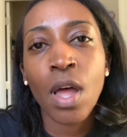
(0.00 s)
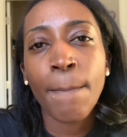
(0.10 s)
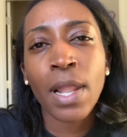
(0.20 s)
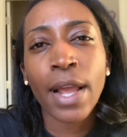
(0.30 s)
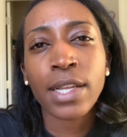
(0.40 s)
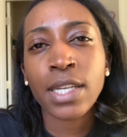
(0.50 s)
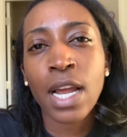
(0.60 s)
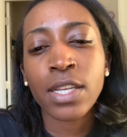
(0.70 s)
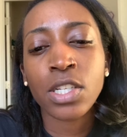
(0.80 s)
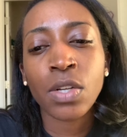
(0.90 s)
but like I said,
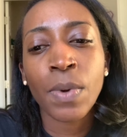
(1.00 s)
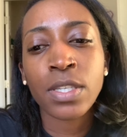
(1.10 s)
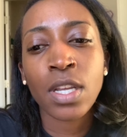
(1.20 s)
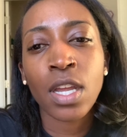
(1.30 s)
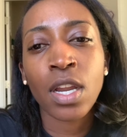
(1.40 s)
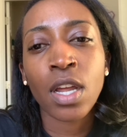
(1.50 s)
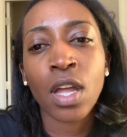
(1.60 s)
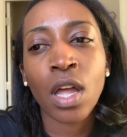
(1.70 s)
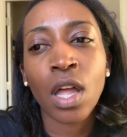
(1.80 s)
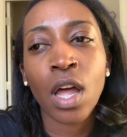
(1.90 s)
I still wasn't
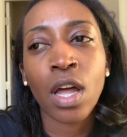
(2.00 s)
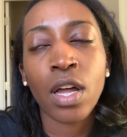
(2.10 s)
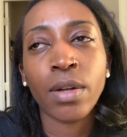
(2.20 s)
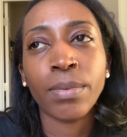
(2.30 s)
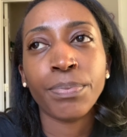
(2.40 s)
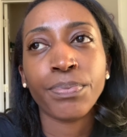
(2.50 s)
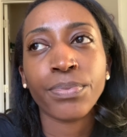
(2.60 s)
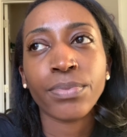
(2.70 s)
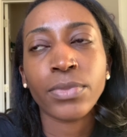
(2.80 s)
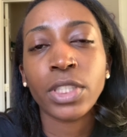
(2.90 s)

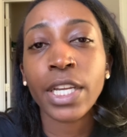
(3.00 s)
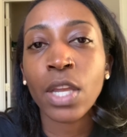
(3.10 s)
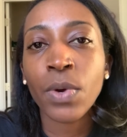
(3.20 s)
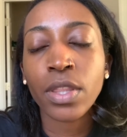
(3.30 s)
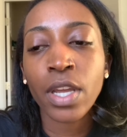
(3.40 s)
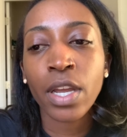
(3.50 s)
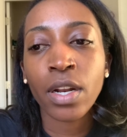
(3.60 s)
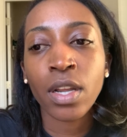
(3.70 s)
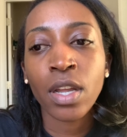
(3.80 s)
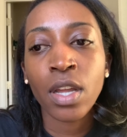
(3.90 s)
sticking with it.
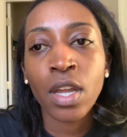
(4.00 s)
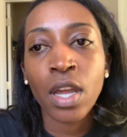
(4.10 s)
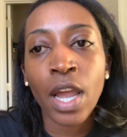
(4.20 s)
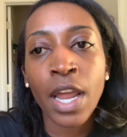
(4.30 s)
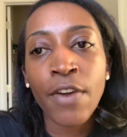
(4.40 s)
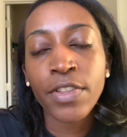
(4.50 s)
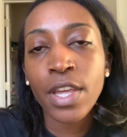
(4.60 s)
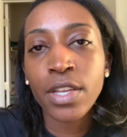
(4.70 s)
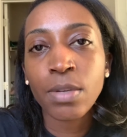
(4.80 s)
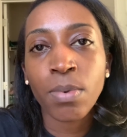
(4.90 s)
And
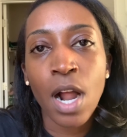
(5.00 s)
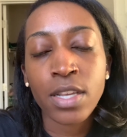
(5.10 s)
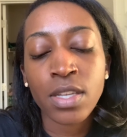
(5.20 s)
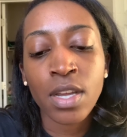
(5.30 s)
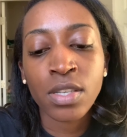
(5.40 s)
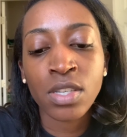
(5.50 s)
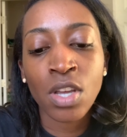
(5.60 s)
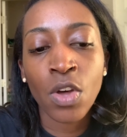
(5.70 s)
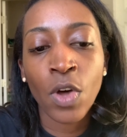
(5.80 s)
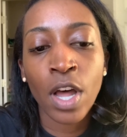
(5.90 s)
everything is a process.
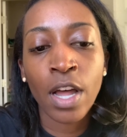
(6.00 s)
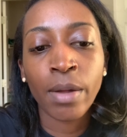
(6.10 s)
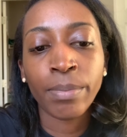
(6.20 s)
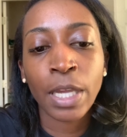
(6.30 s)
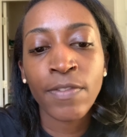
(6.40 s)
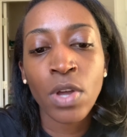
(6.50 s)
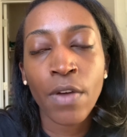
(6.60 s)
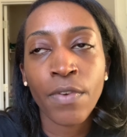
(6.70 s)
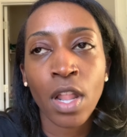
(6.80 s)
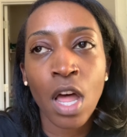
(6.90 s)
So even though I
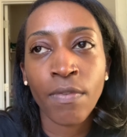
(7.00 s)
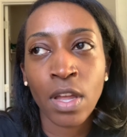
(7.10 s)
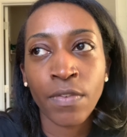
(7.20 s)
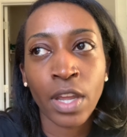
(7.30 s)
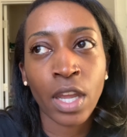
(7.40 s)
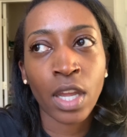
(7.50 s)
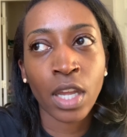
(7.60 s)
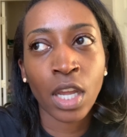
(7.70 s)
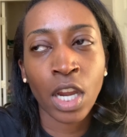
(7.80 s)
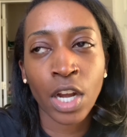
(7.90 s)
fell off of it,
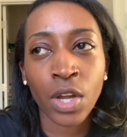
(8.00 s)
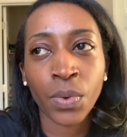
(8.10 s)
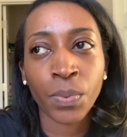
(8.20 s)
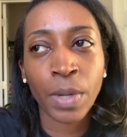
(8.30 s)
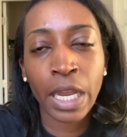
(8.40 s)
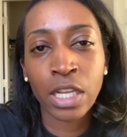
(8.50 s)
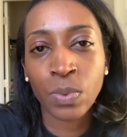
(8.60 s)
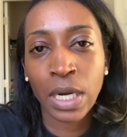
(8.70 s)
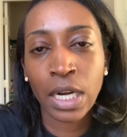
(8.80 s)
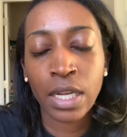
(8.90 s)
you know, it is
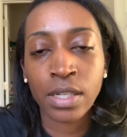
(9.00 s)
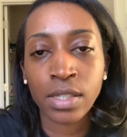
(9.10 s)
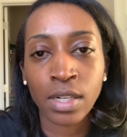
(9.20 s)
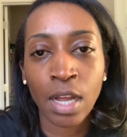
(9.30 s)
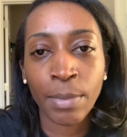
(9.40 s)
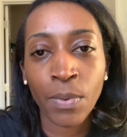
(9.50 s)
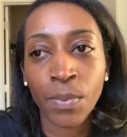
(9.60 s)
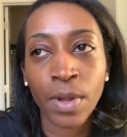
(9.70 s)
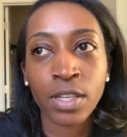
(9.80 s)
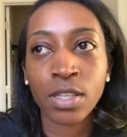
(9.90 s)
what it is.
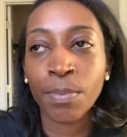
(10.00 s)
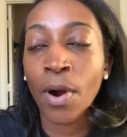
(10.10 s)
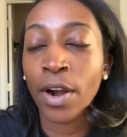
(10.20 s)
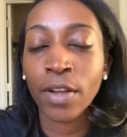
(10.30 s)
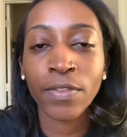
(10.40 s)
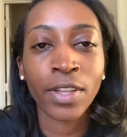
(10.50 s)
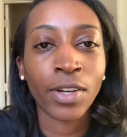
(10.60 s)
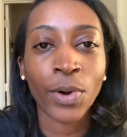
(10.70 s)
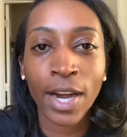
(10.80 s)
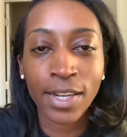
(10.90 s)
It's a part of the
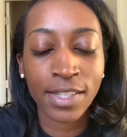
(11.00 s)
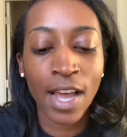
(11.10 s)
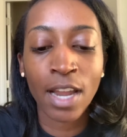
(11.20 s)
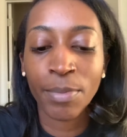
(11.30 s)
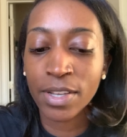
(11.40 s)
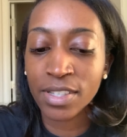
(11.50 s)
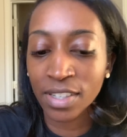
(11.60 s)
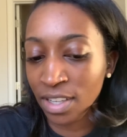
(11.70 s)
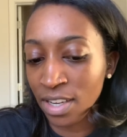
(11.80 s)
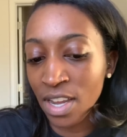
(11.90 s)
grand design,
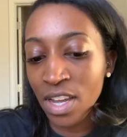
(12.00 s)
basically.